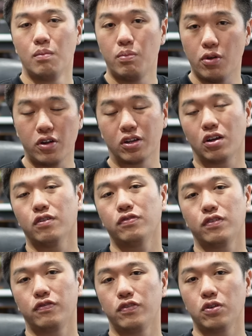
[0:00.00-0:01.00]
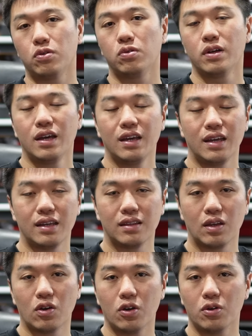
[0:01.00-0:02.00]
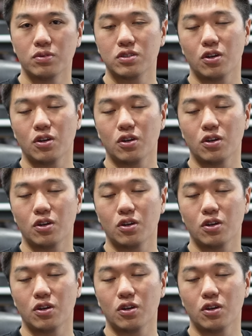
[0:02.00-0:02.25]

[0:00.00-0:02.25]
burning off the fuel in the oil.